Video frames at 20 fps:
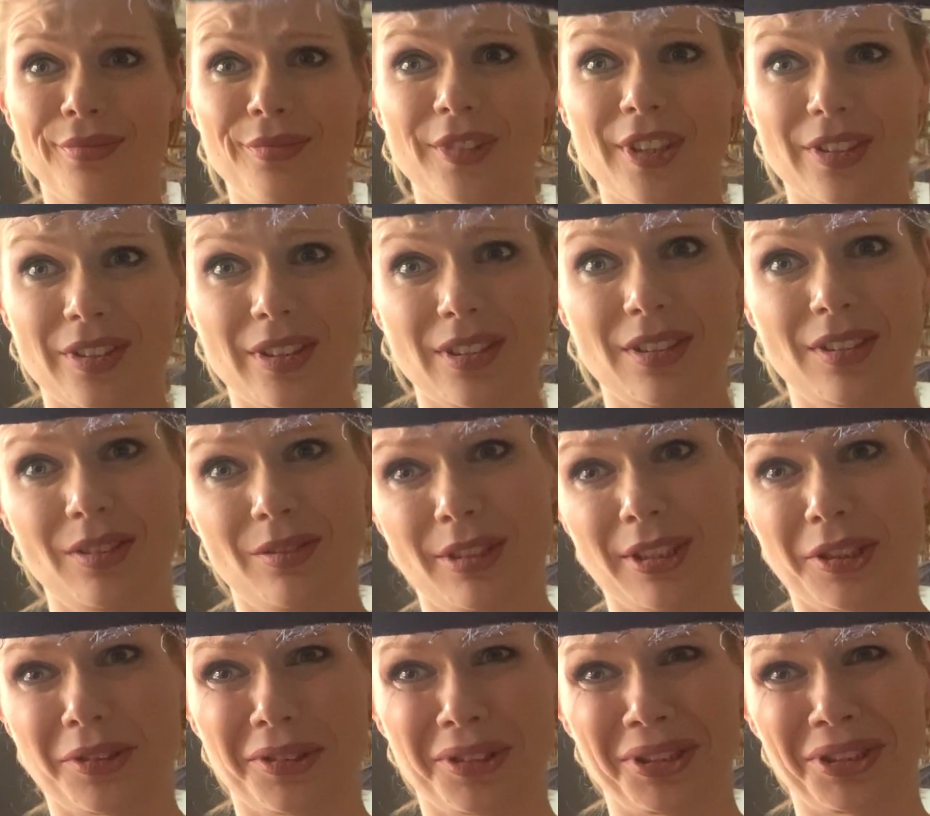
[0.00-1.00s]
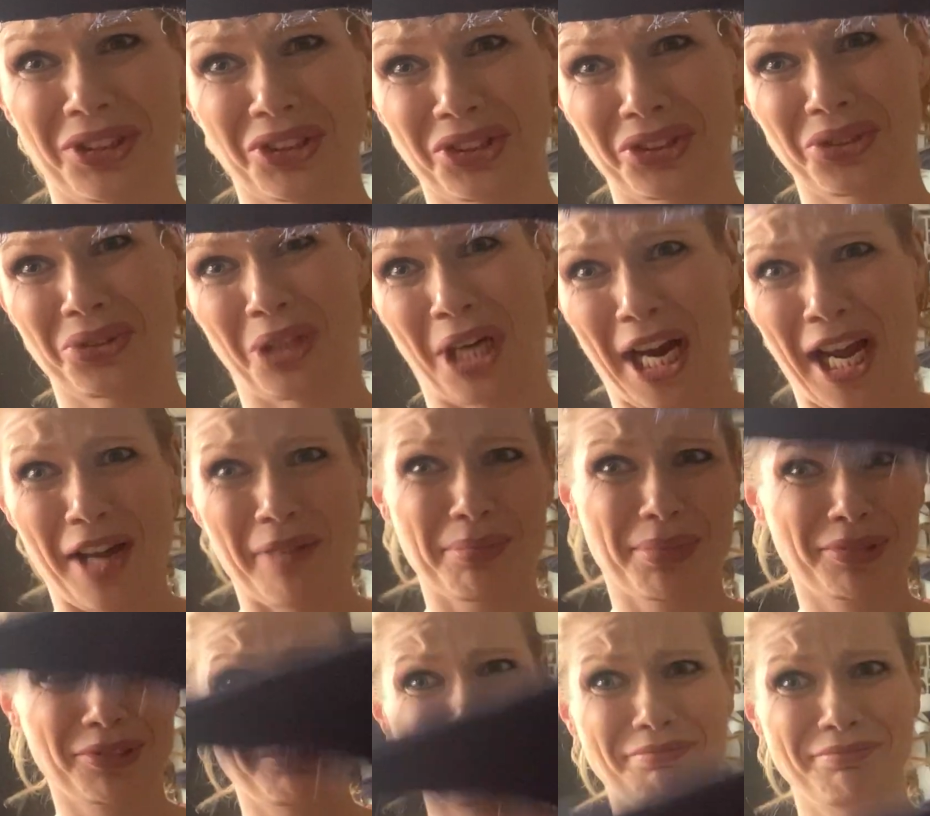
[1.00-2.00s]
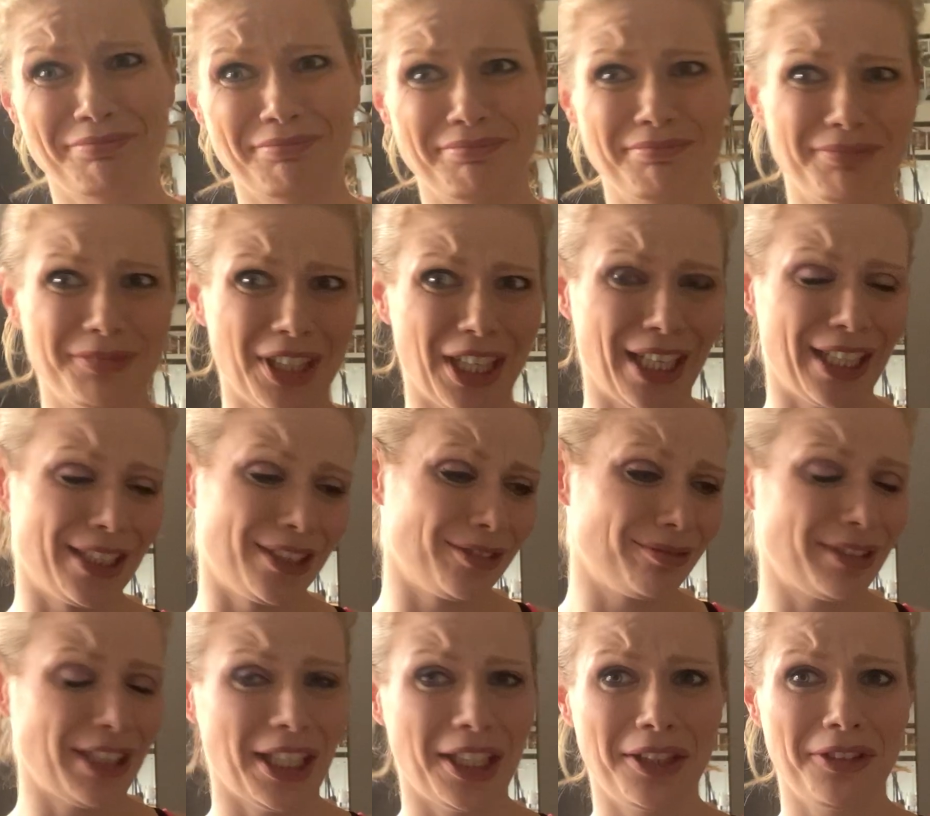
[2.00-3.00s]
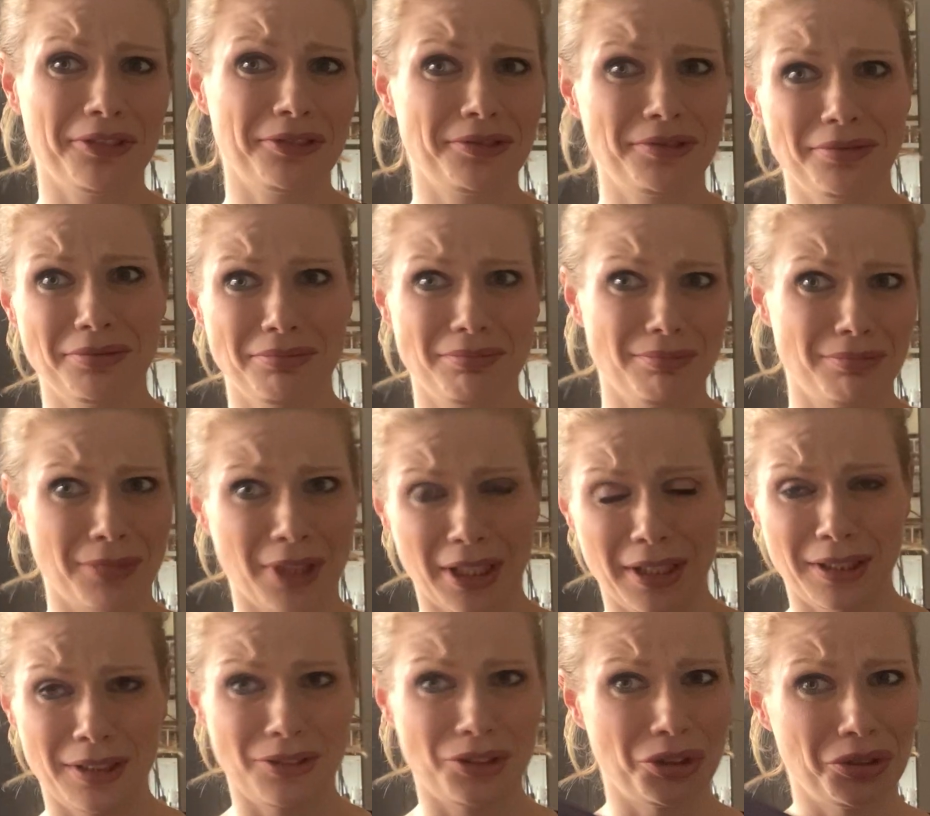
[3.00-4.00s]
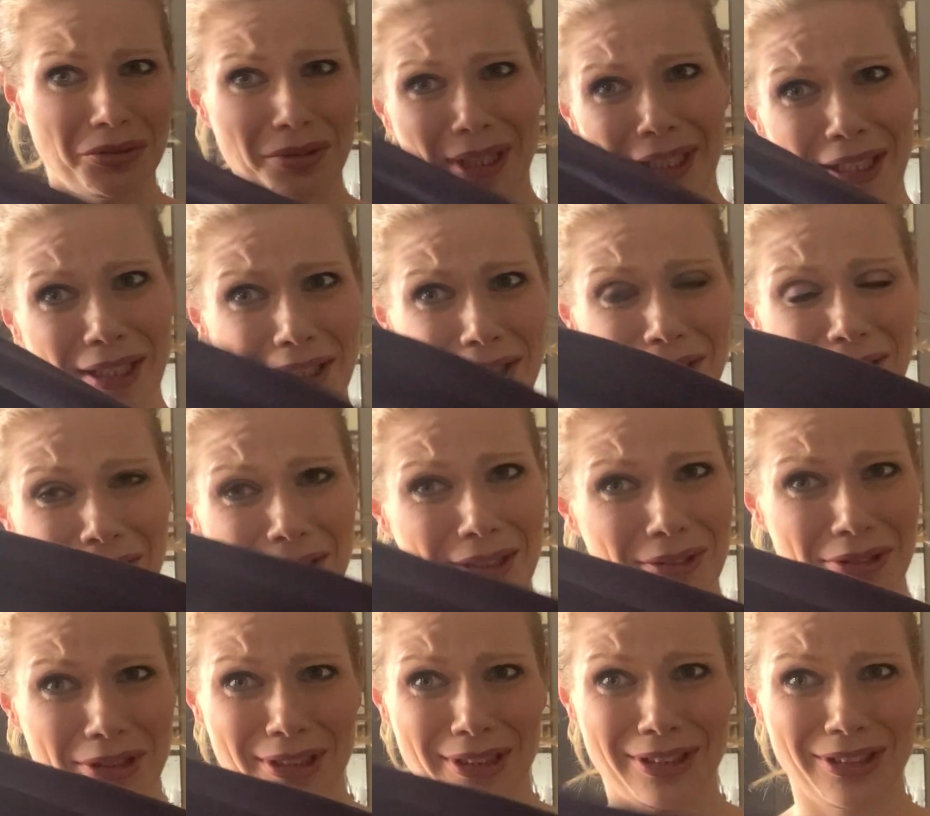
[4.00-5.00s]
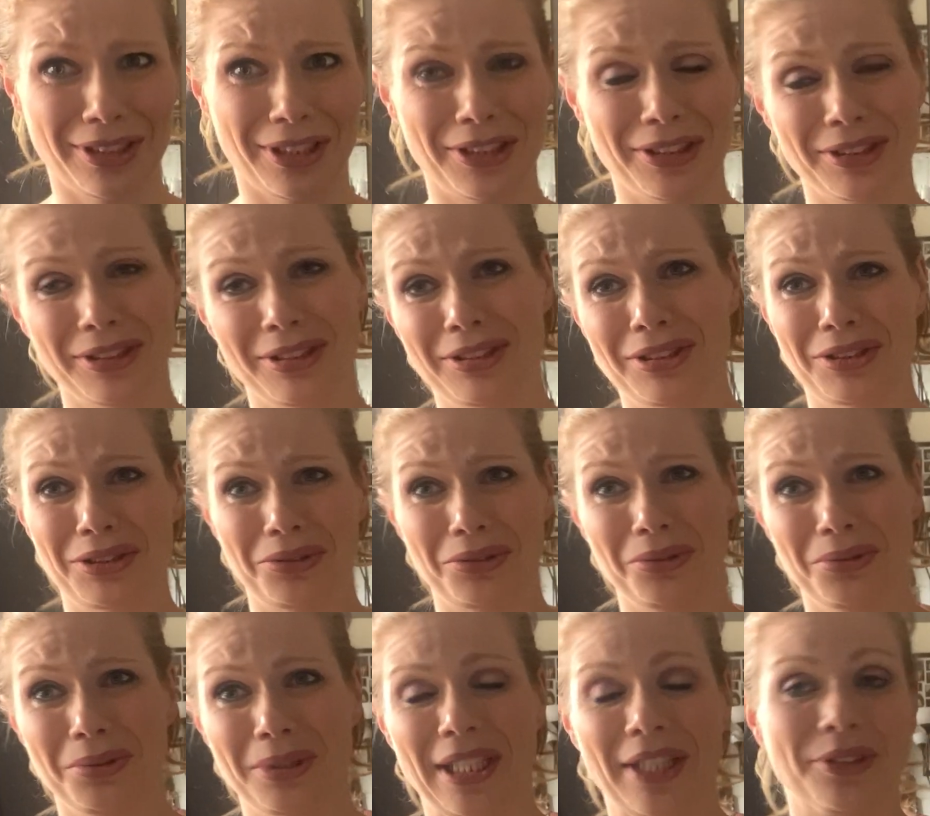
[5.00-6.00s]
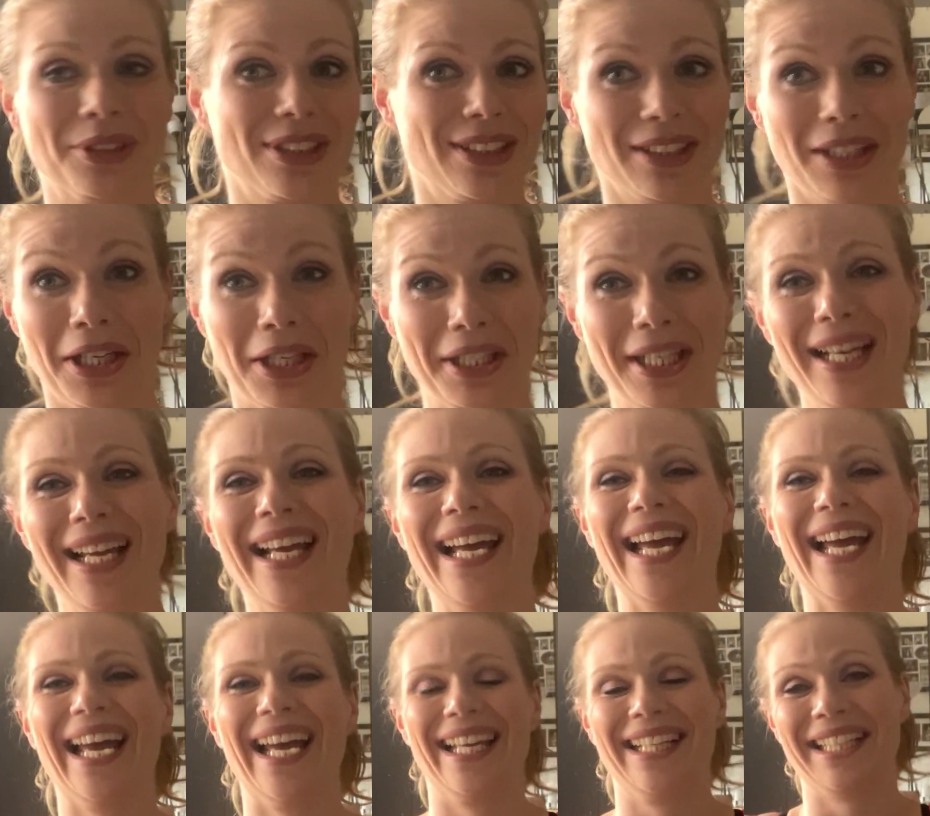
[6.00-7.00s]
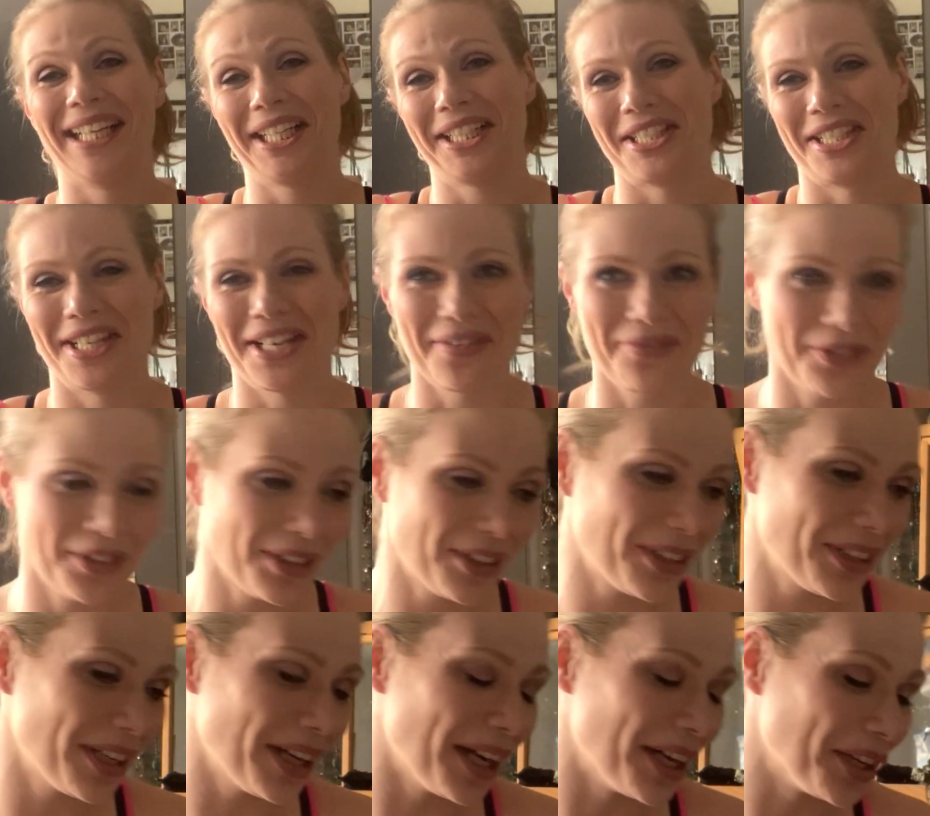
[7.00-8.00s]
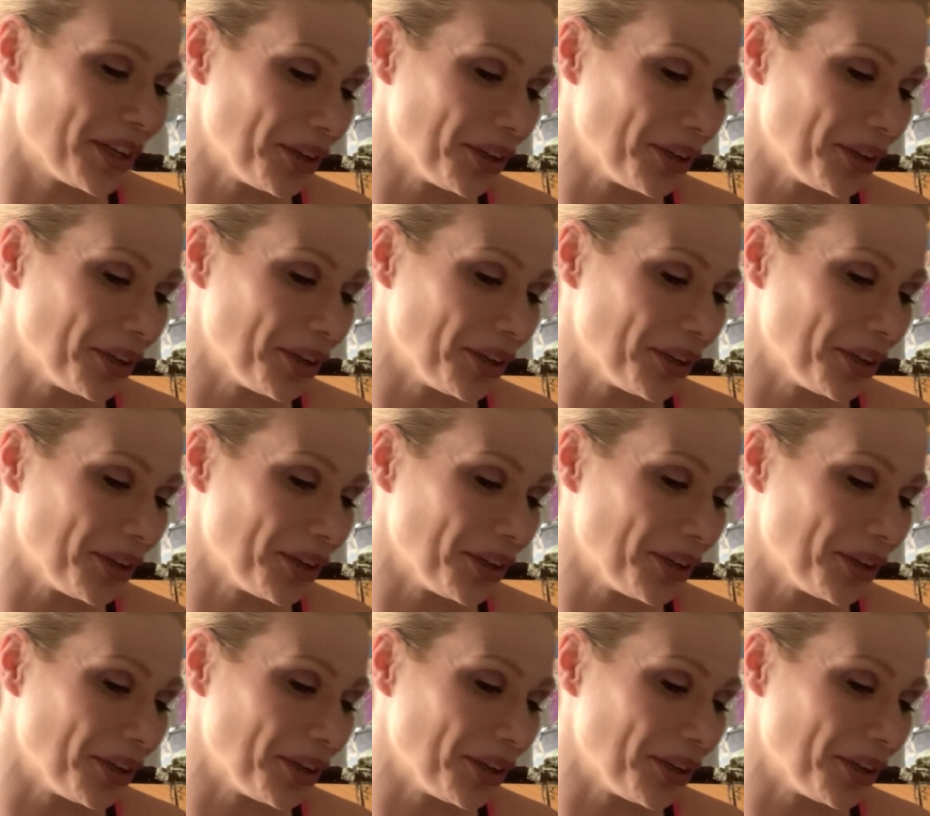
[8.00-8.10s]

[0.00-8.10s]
This is literally a scrap. I gave my do-rag that was this color to Countess Anna. I never